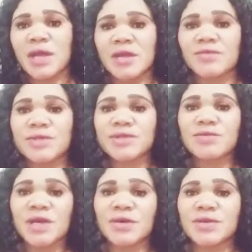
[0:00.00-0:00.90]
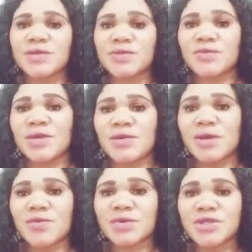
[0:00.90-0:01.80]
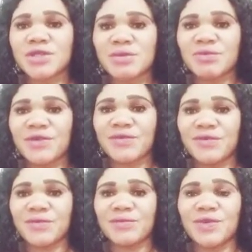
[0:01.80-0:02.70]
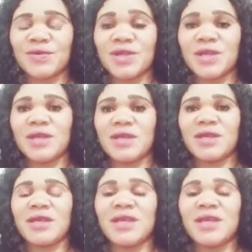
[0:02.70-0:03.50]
I greet you according to where you are watching me from, okay?